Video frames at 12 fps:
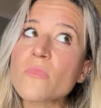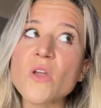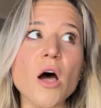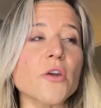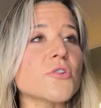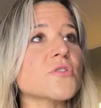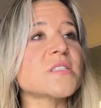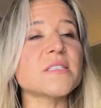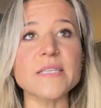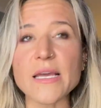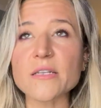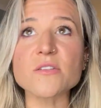
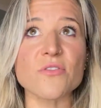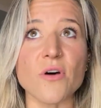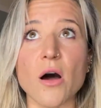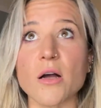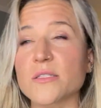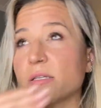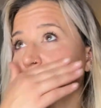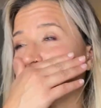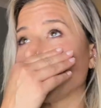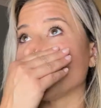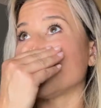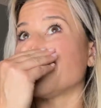understand thought,
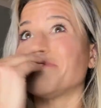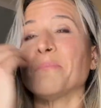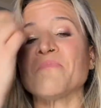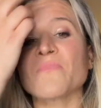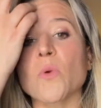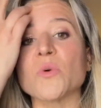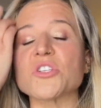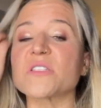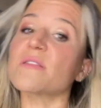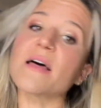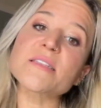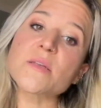which
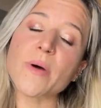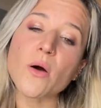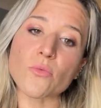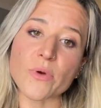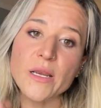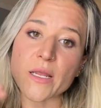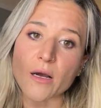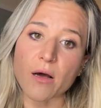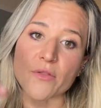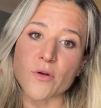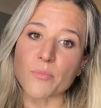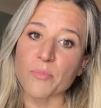is less about reading
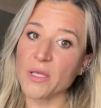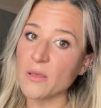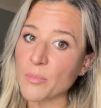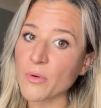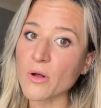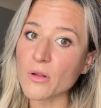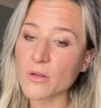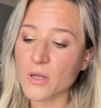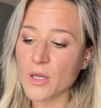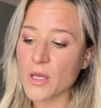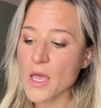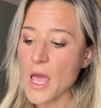other people
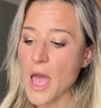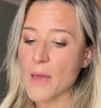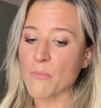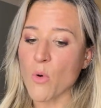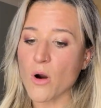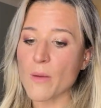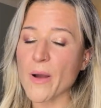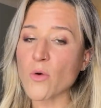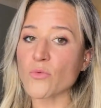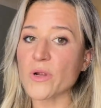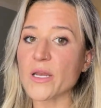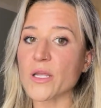and more
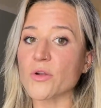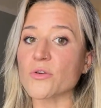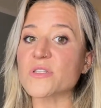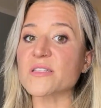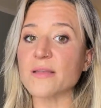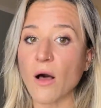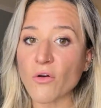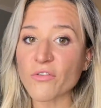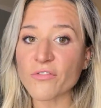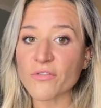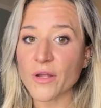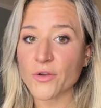about reading
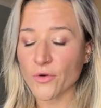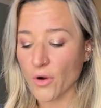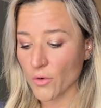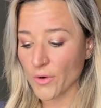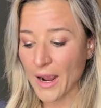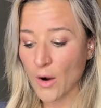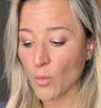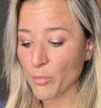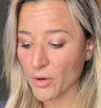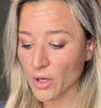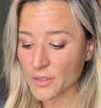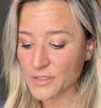yourself and your own
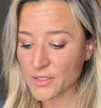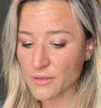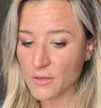output.